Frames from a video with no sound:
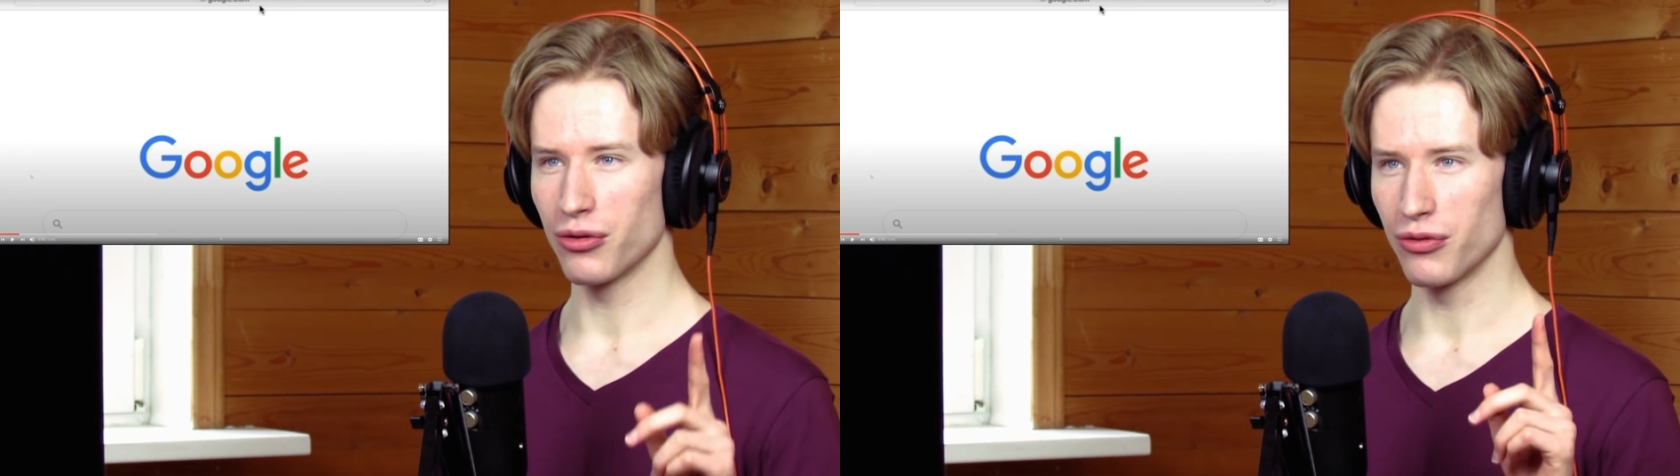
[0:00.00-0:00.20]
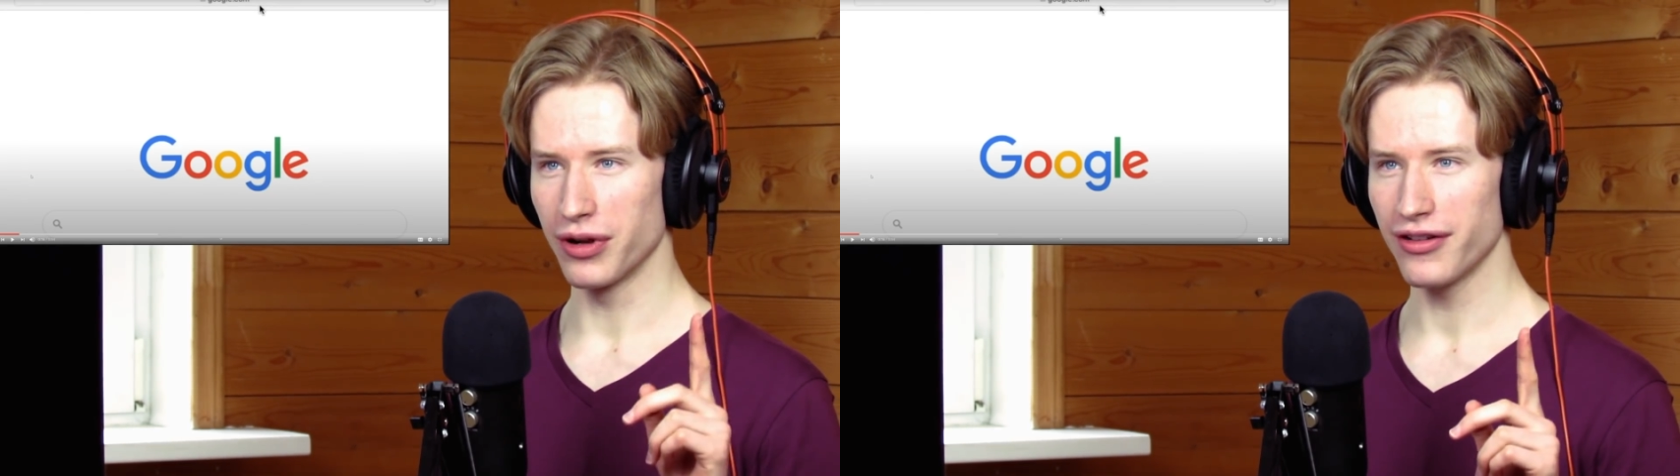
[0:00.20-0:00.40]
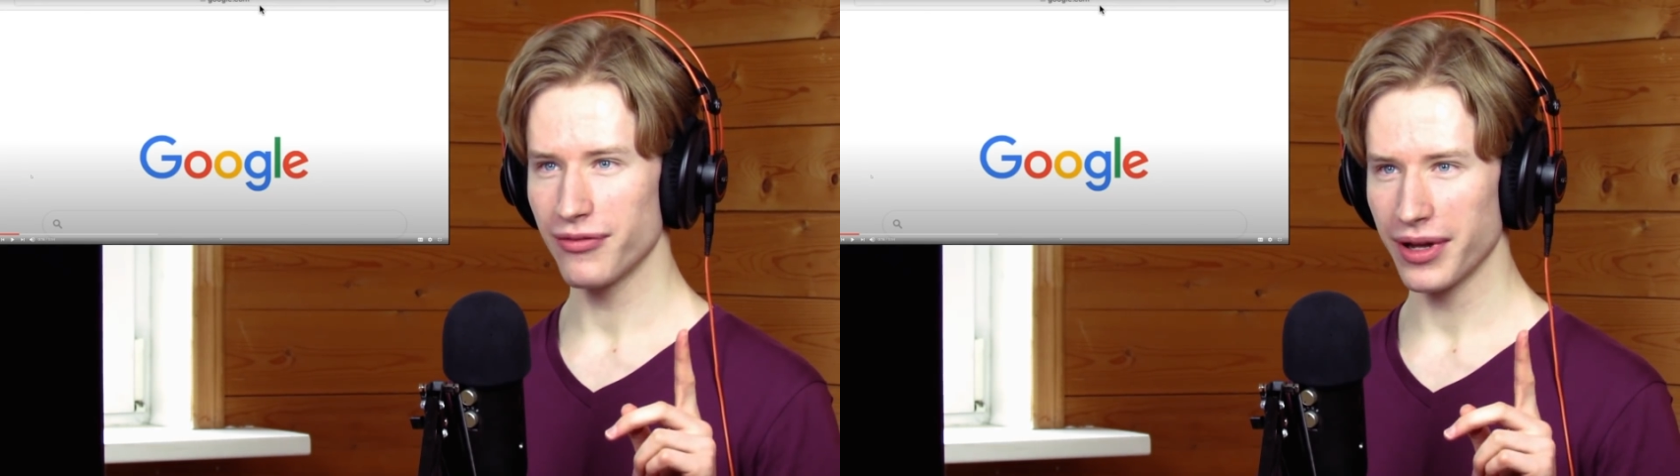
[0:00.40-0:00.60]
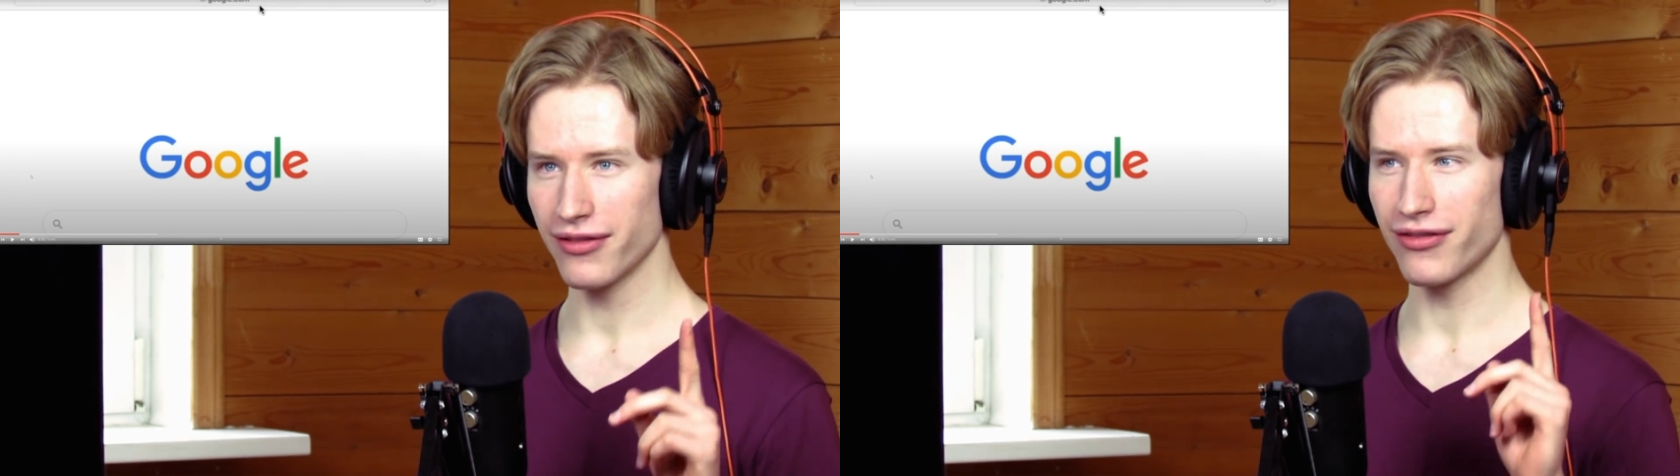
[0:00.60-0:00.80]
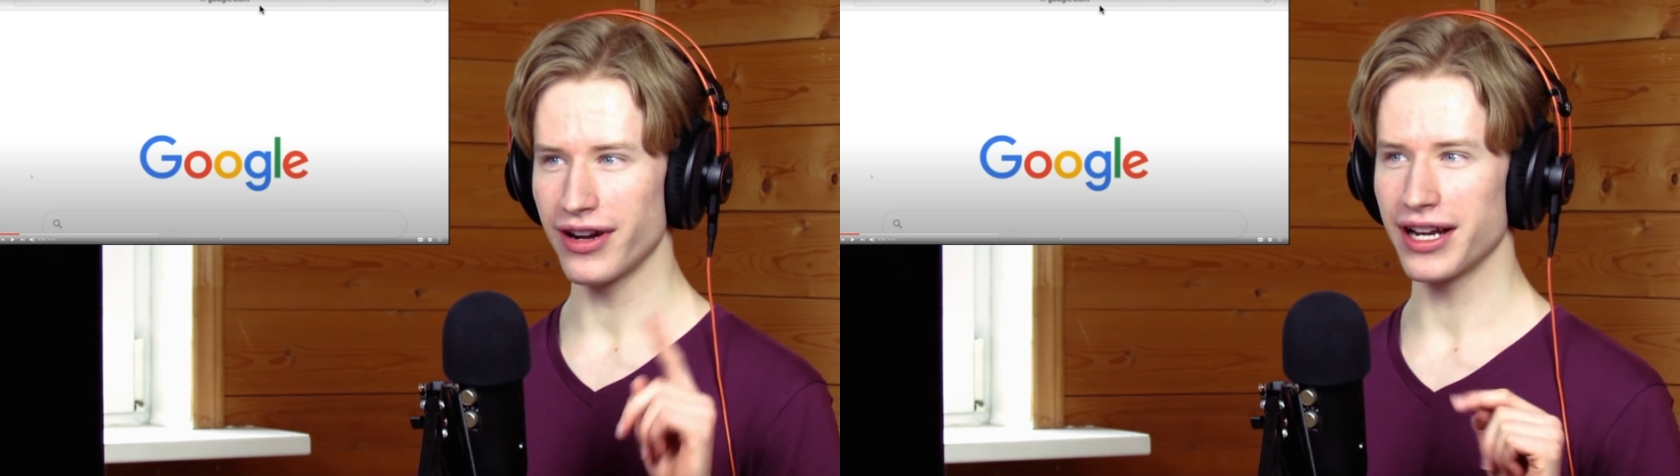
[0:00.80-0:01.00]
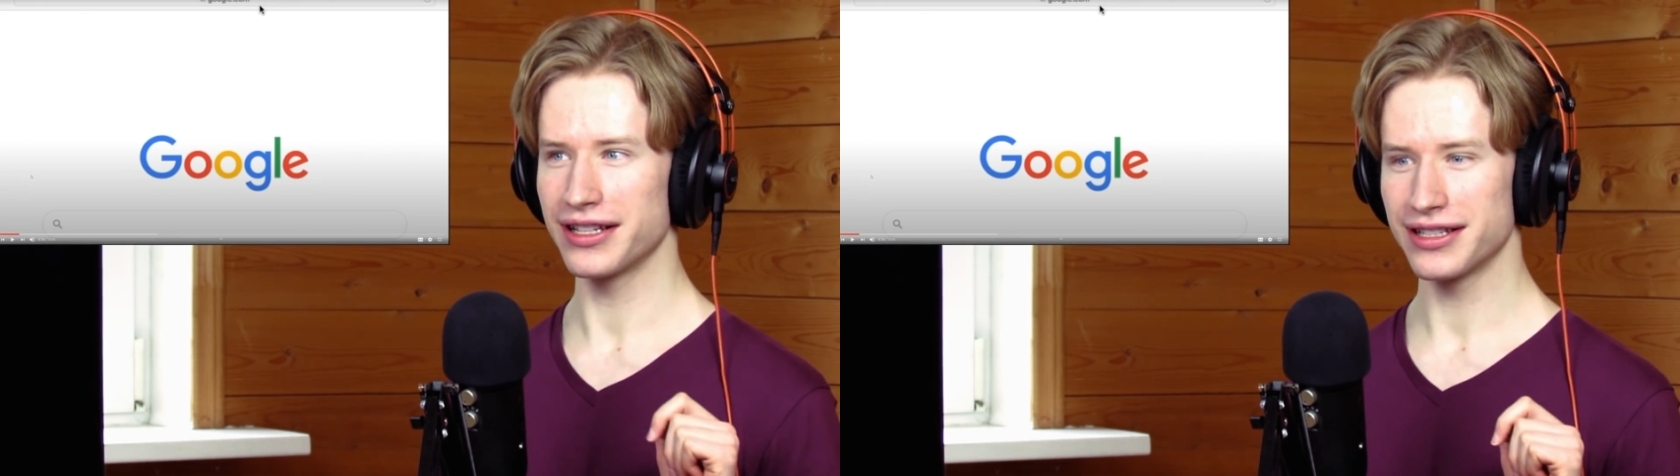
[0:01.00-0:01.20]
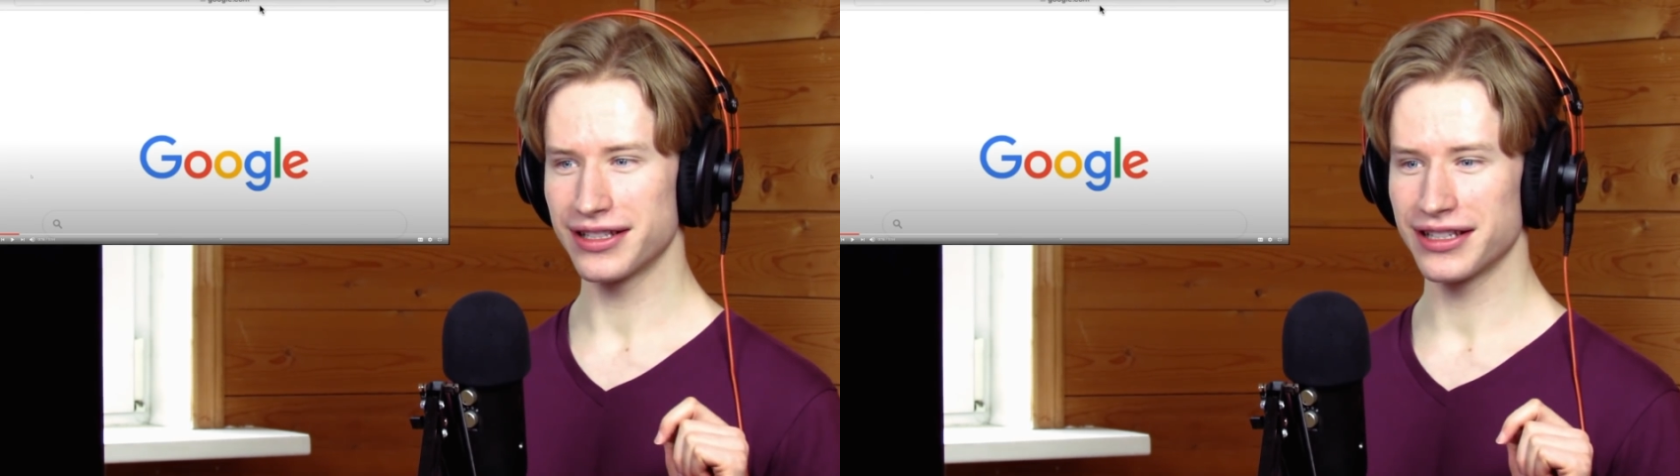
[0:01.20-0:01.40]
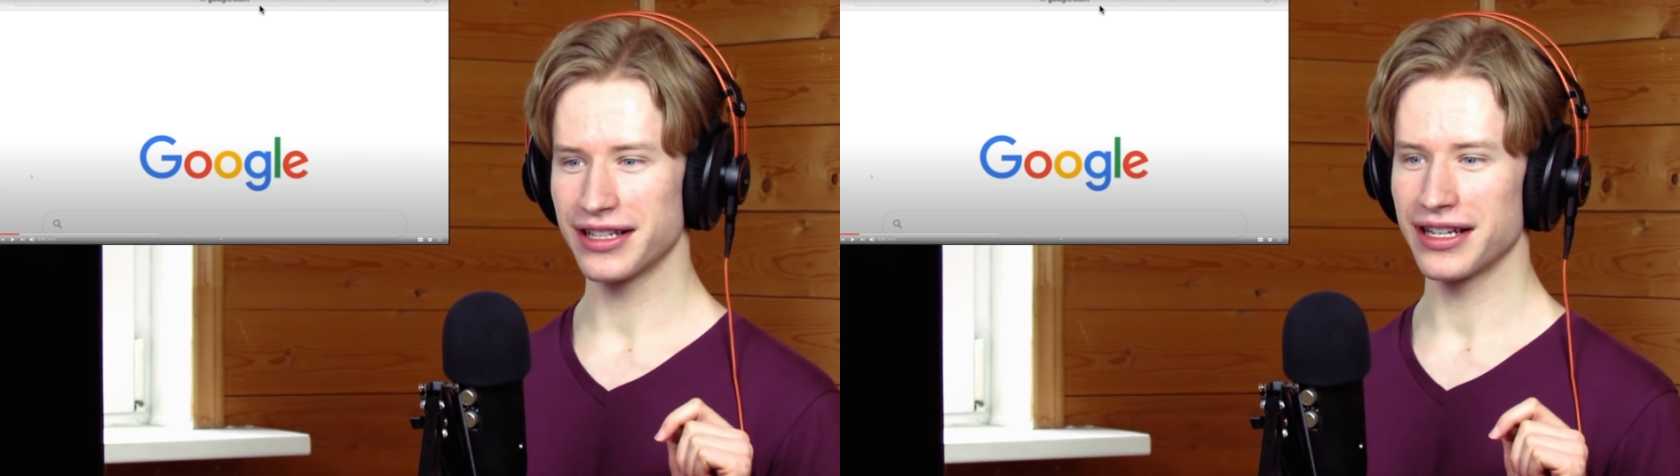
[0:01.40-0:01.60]
One of my
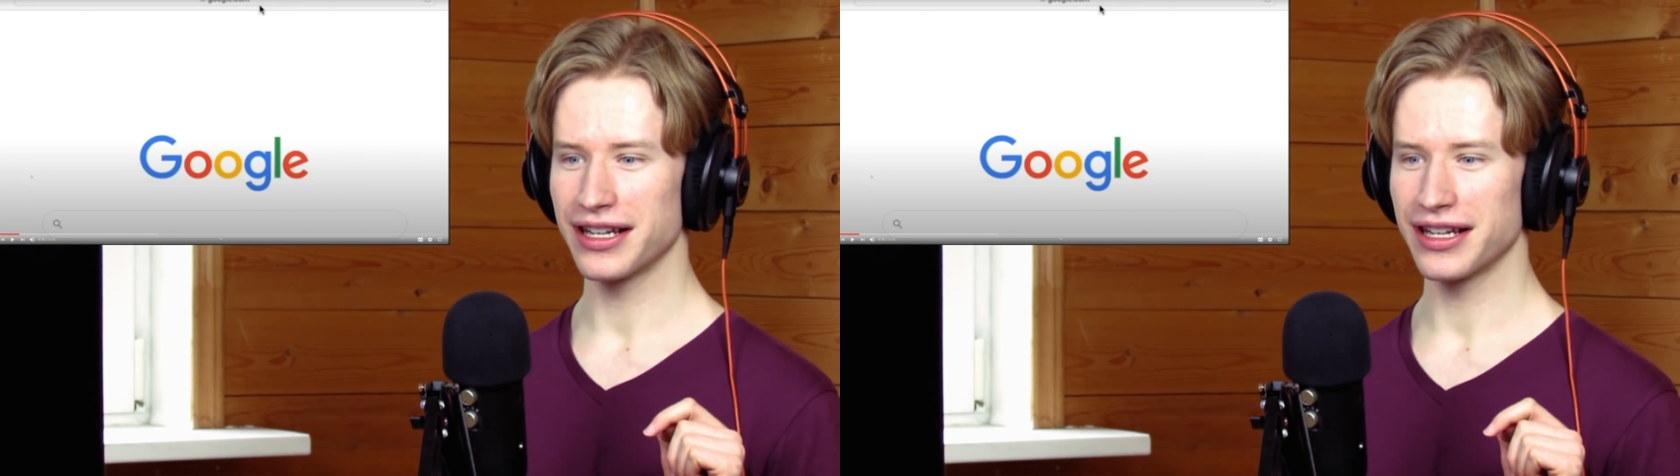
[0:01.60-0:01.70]
friends